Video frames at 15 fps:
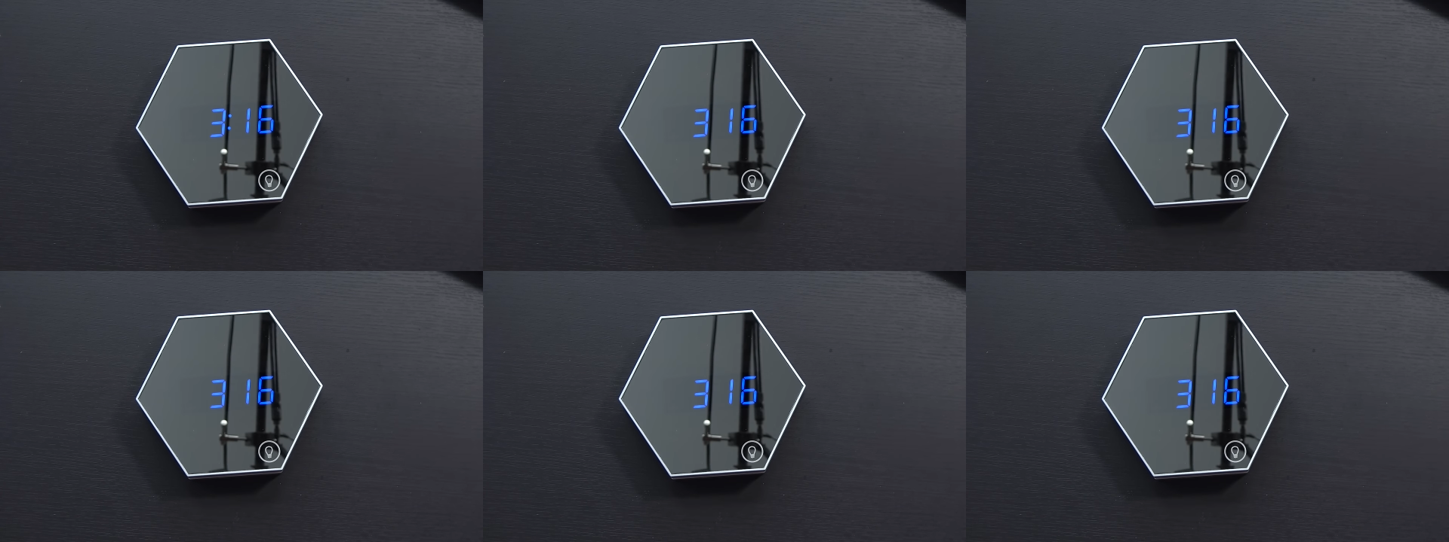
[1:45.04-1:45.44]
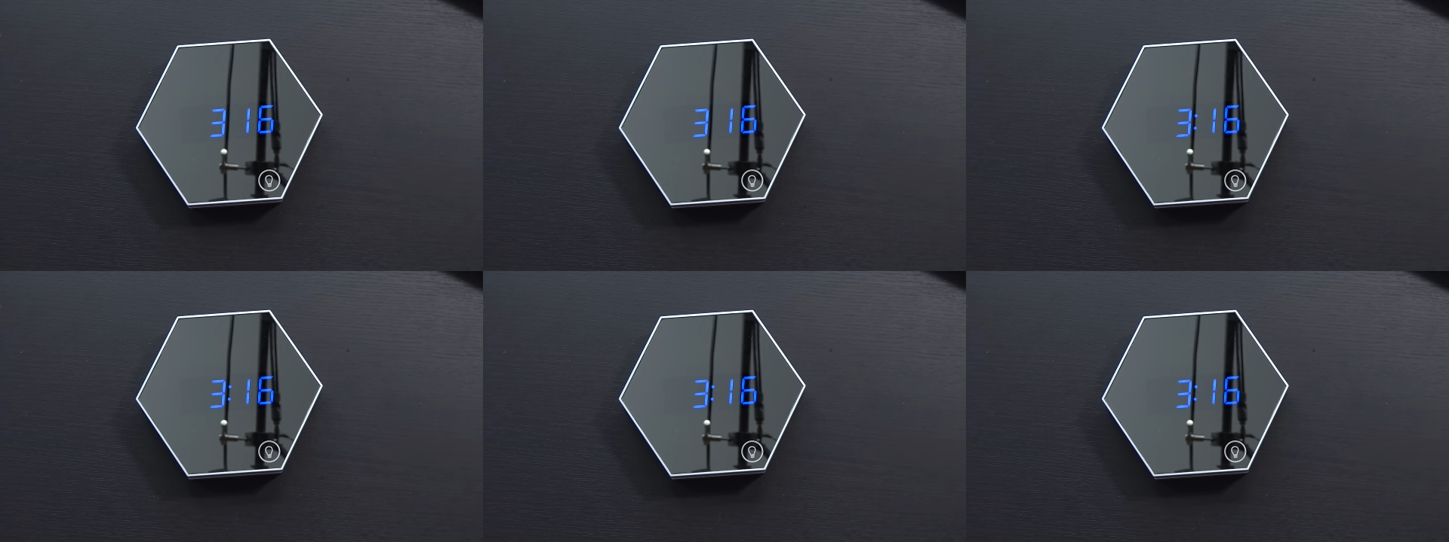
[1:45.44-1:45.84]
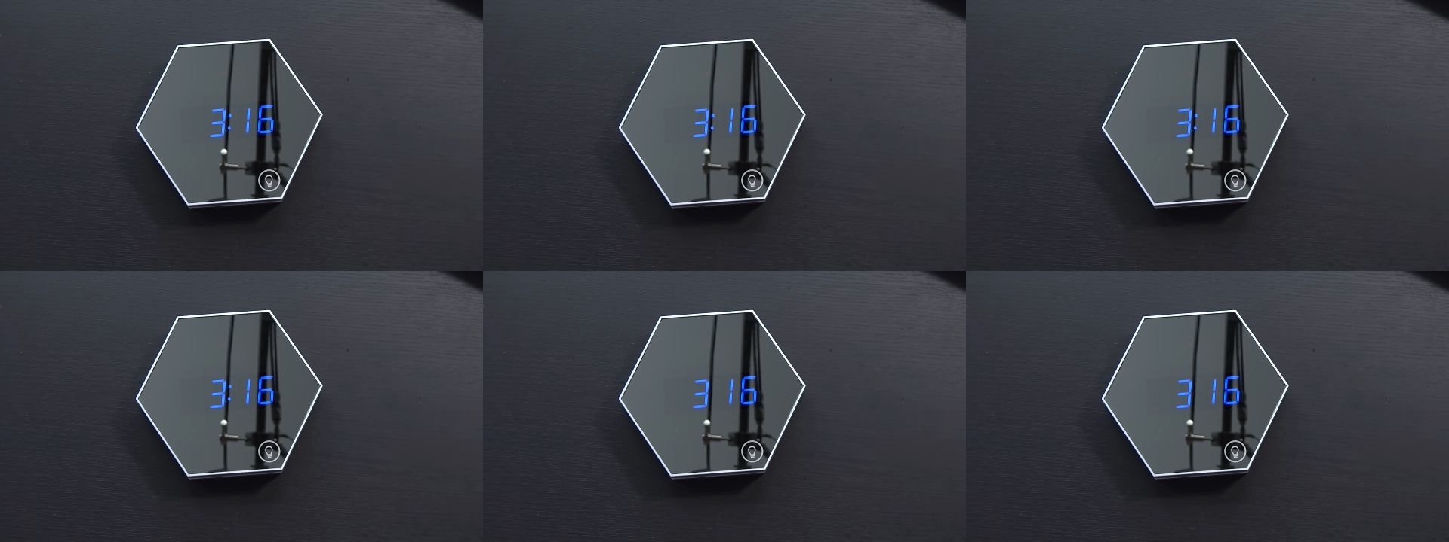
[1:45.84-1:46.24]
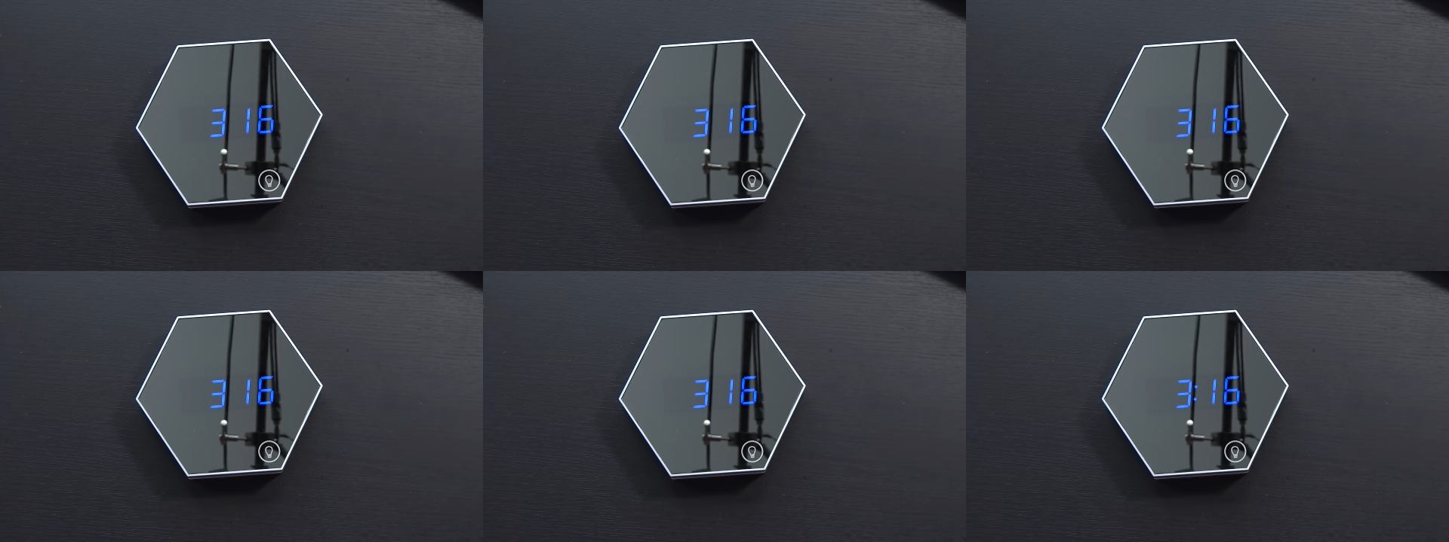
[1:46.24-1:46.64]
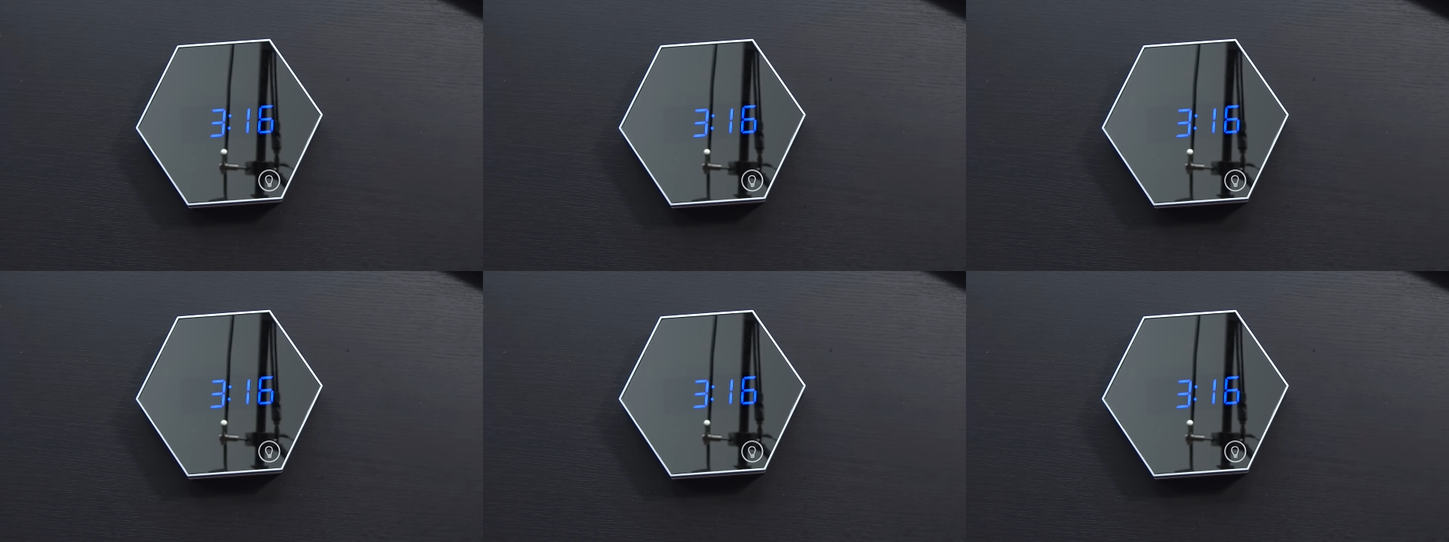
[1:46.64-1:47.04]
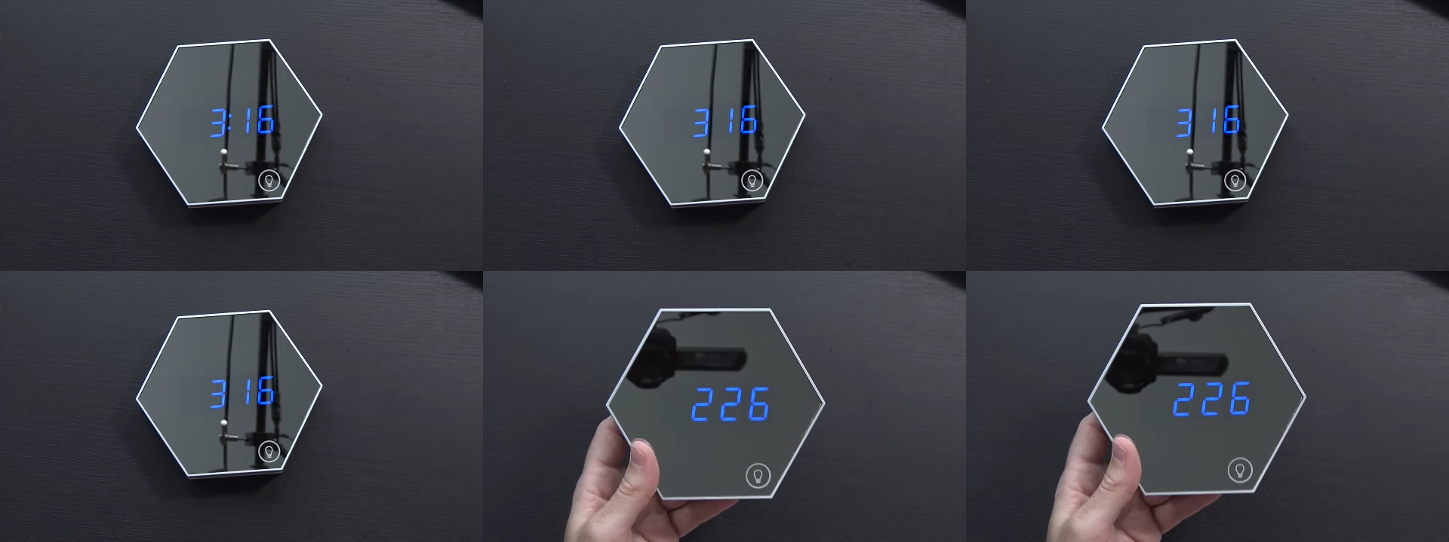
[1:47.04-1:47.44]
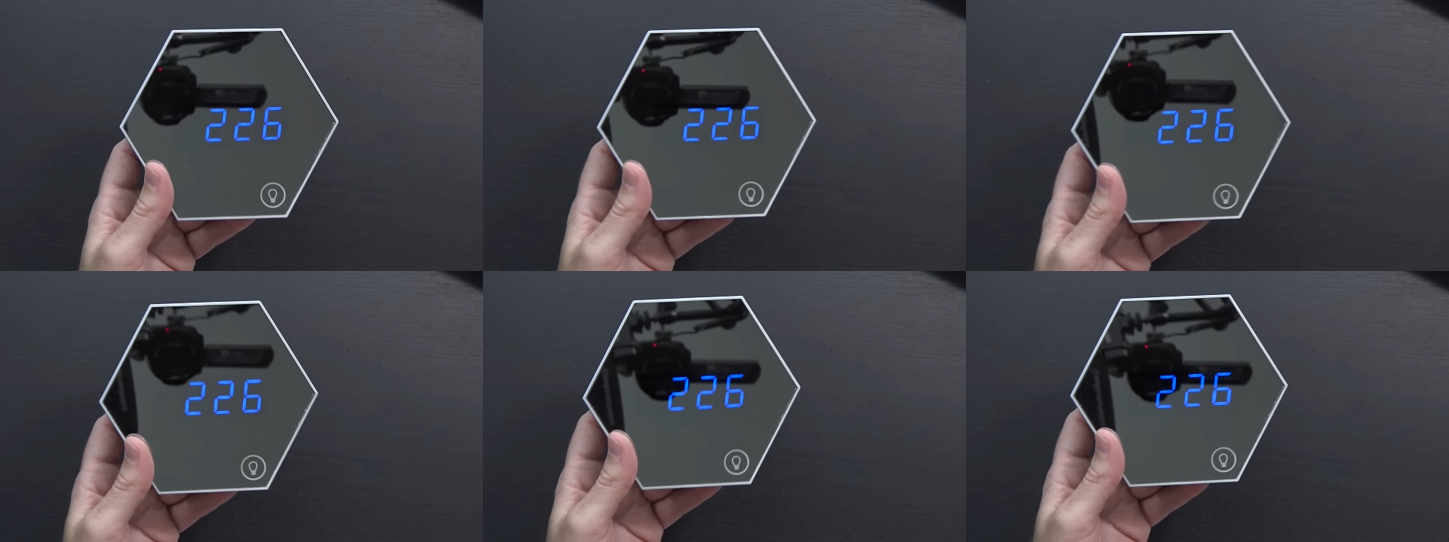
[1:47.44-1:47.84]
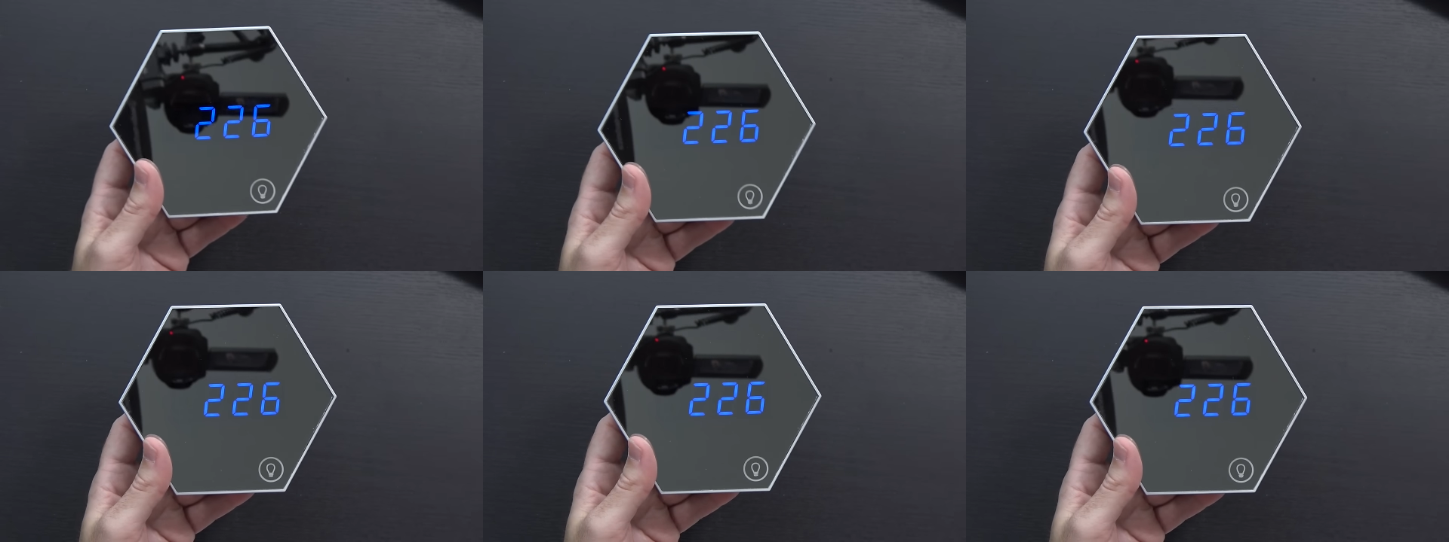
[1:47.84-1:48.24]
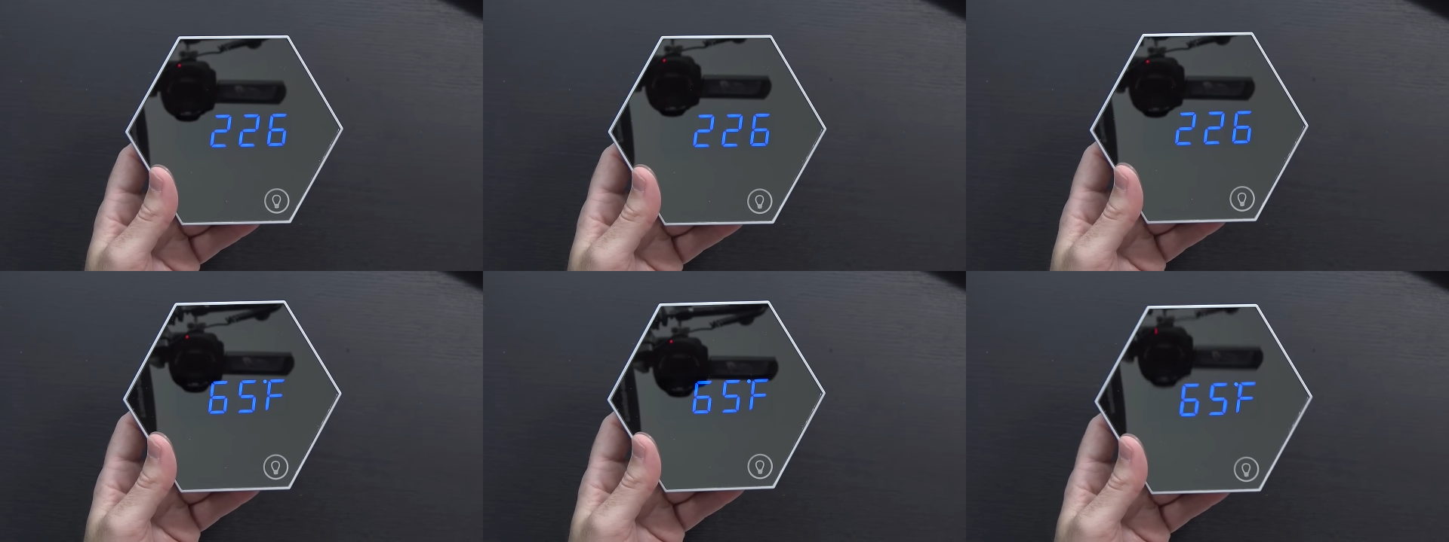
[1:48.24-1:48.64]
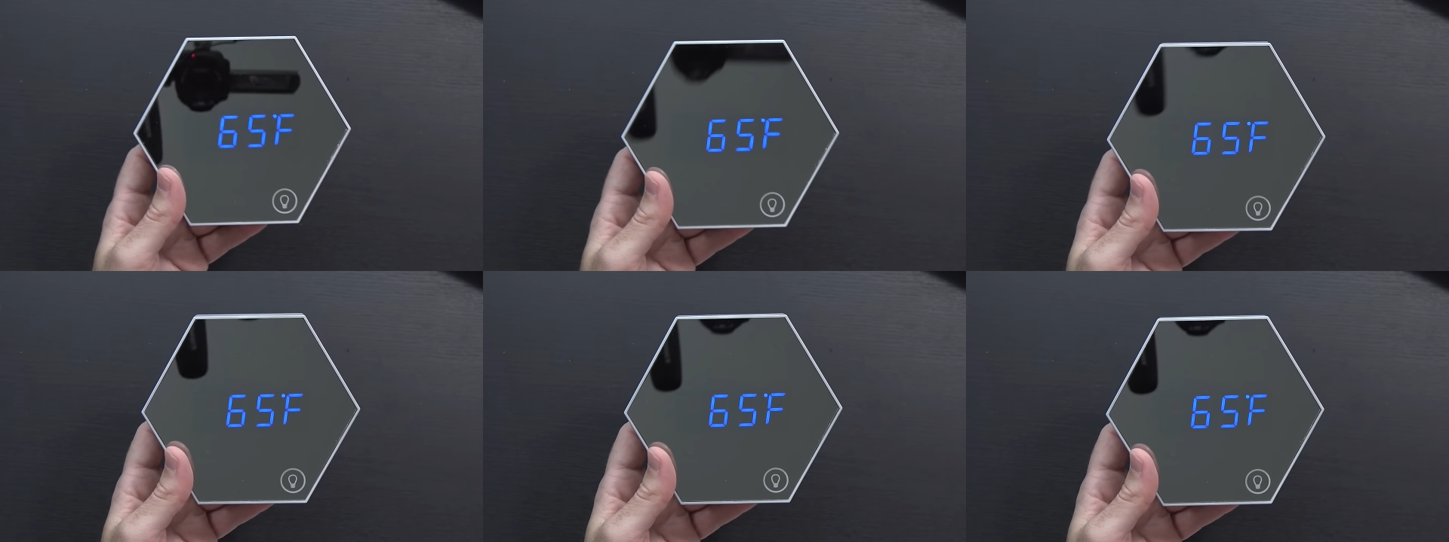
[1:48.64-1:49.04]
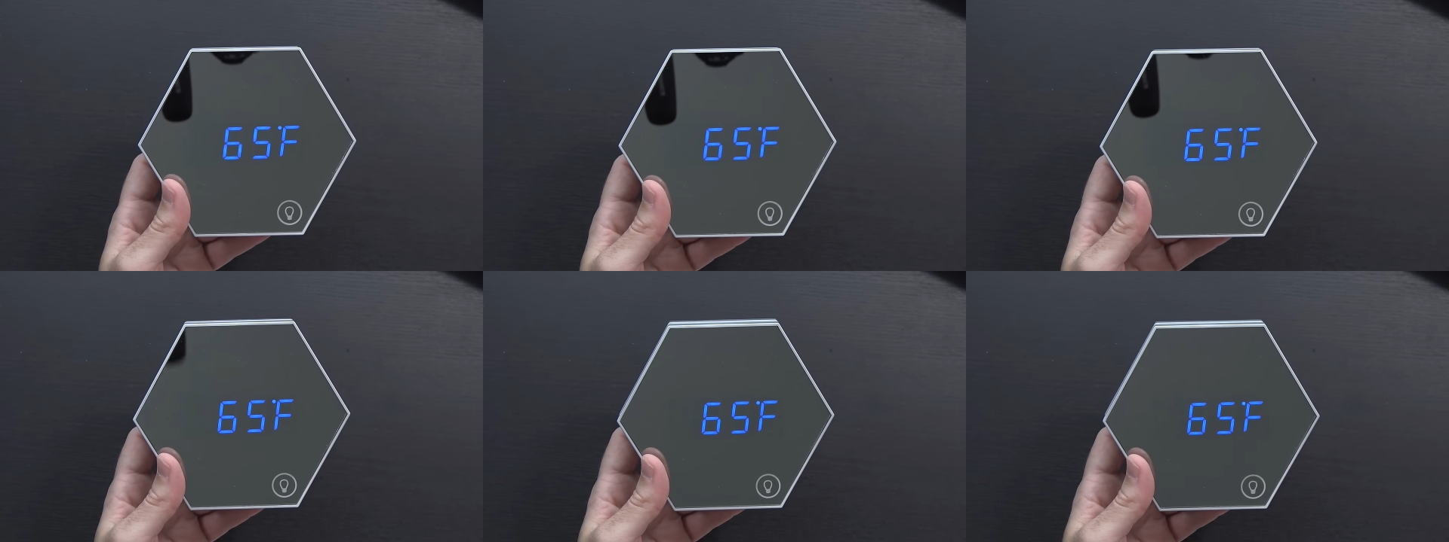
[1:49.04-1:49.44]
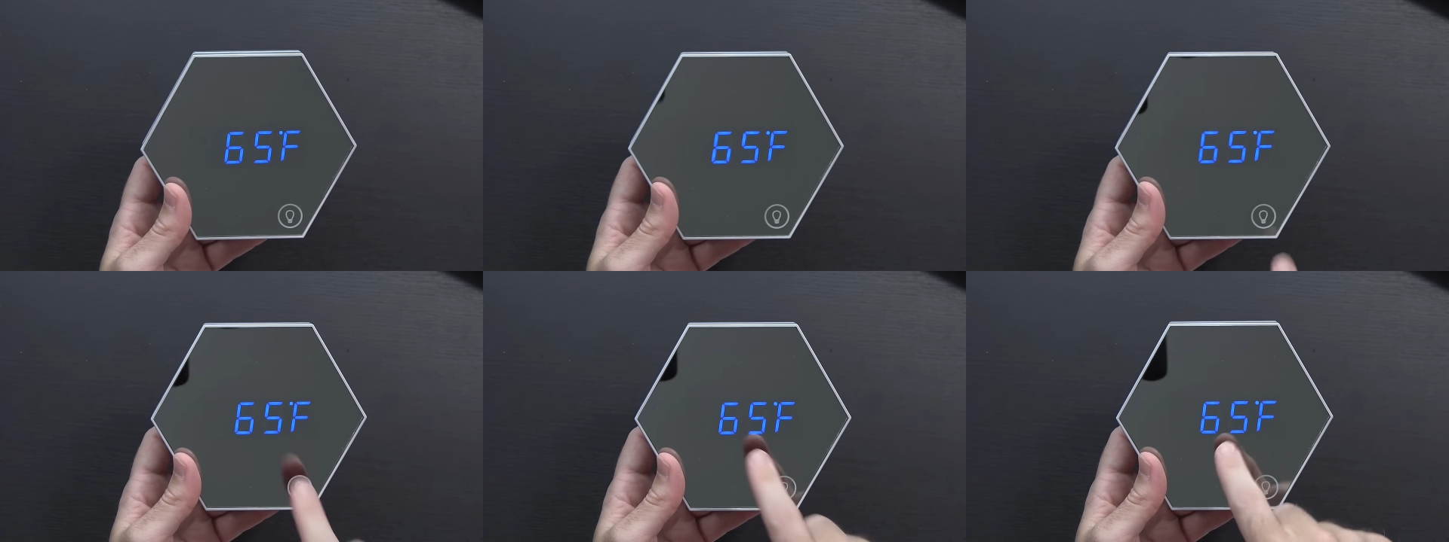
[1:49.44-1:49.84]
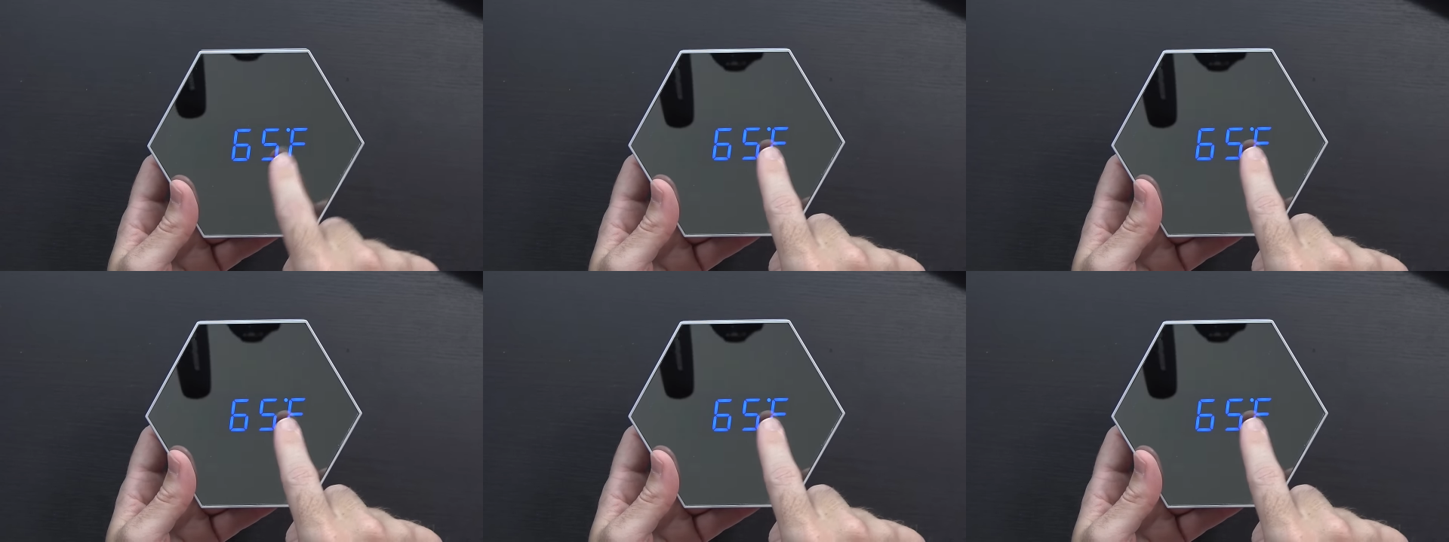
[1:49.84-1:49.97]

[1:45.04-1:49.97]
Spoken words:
Nobody's mouth can be seen.